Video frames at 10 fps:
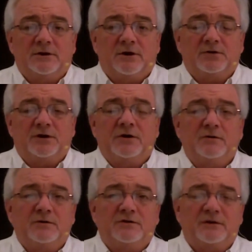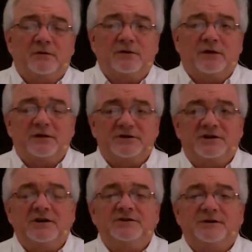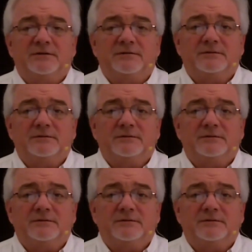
her tone is the only thing that's changing.